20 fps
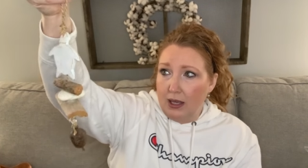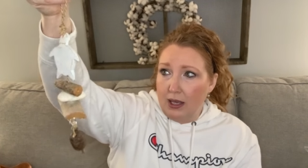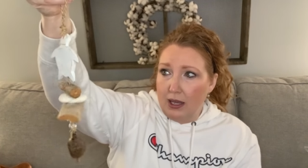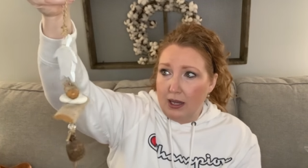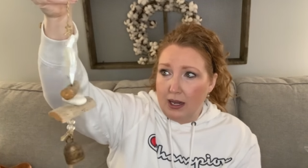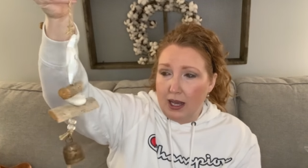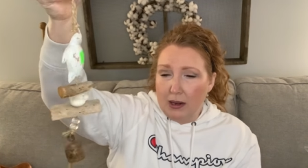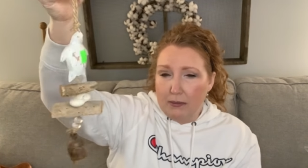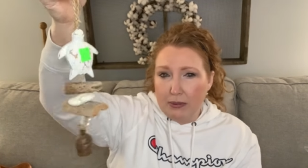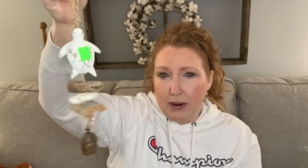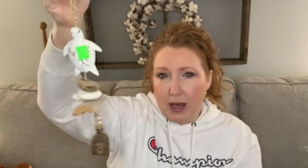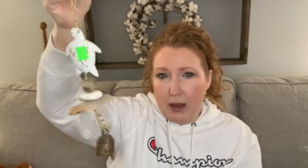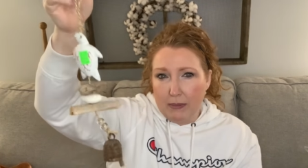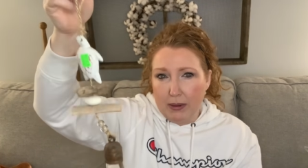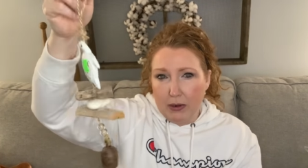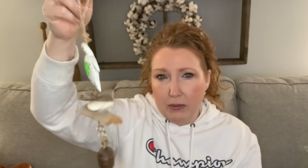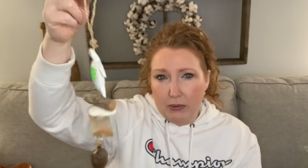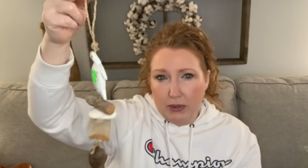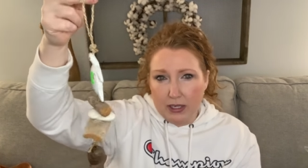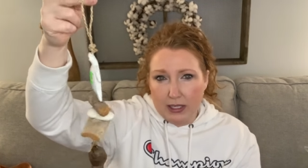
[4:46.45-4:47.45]
And I'd
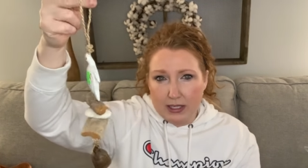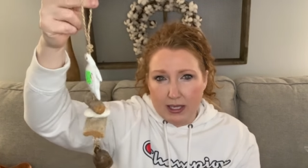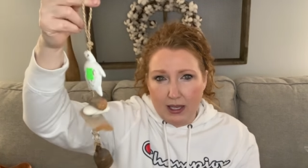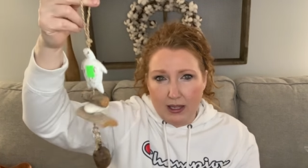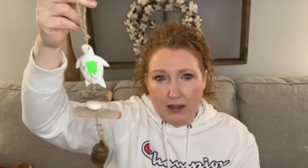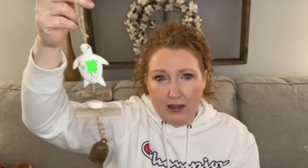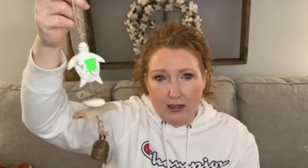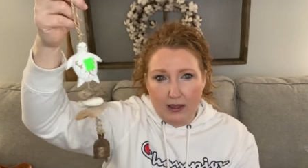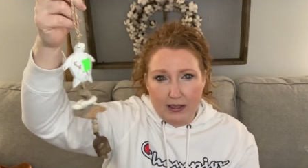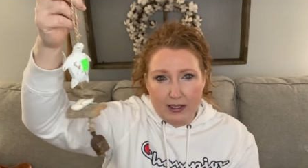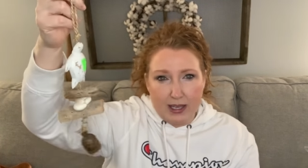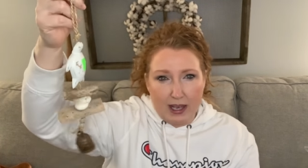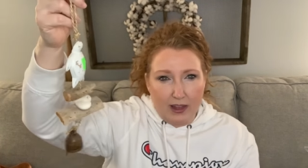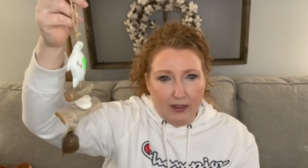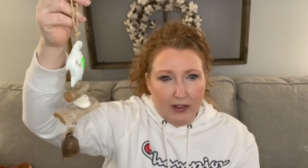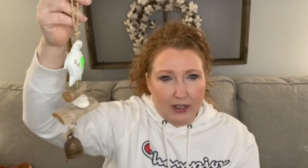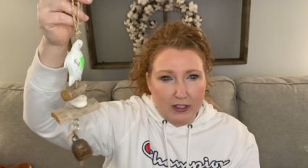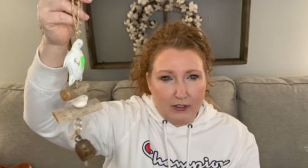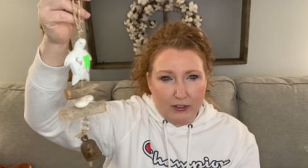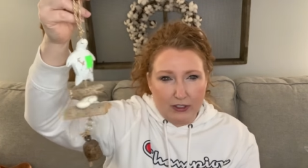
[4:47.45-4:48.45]
probably resell
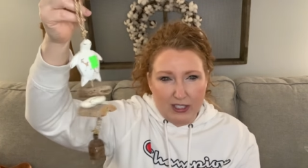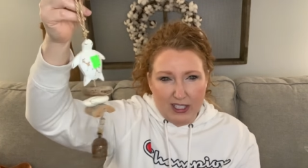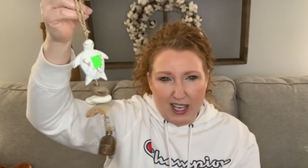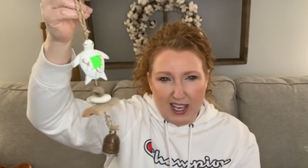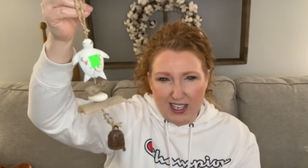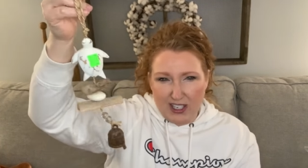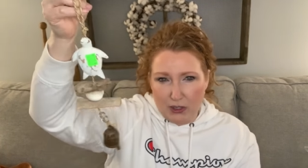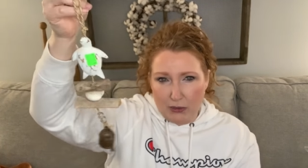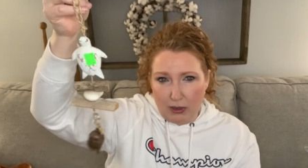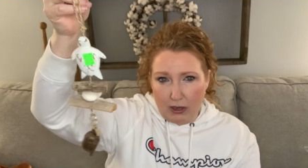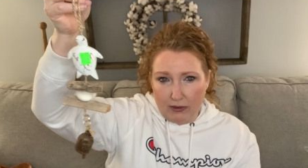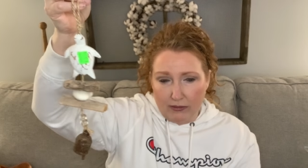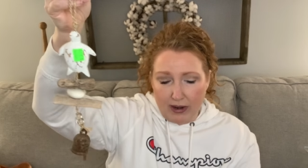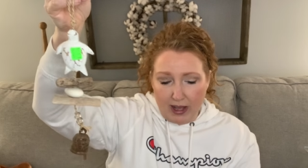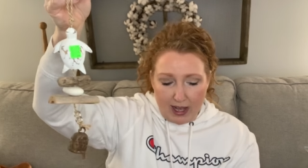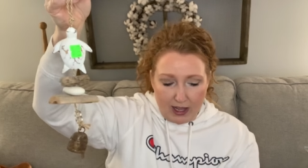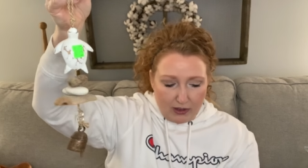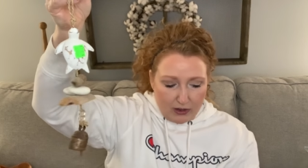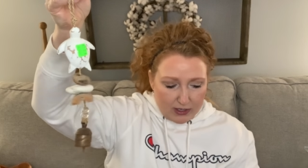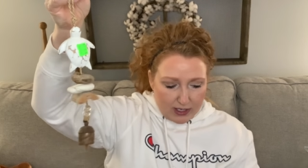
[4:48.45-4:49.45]
this for $10,
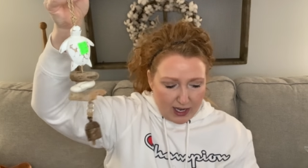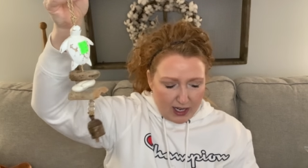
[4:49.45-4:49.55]
$12.